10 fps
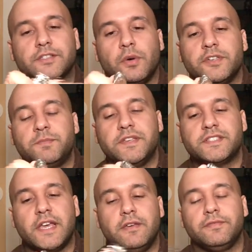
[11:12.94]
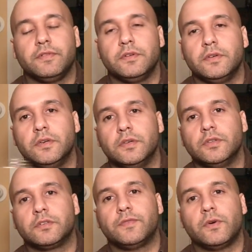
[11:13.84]
As always, be safe.
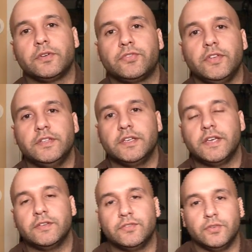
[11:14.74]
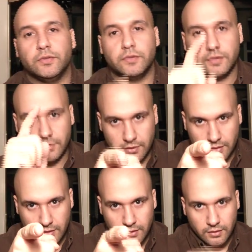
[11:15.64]
Look forward to seeing you again soon.
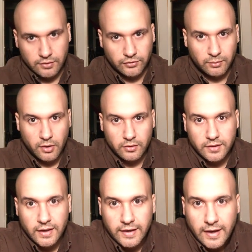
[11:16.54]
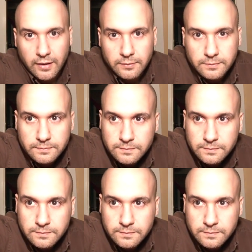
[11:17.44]
Some Harley guy out.